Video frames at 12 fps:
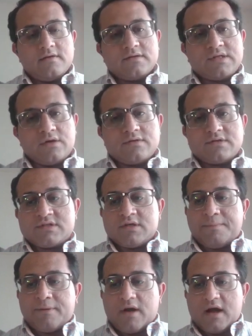So
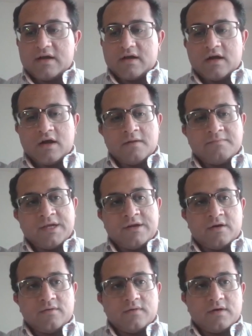Parag,
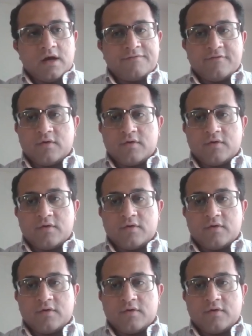of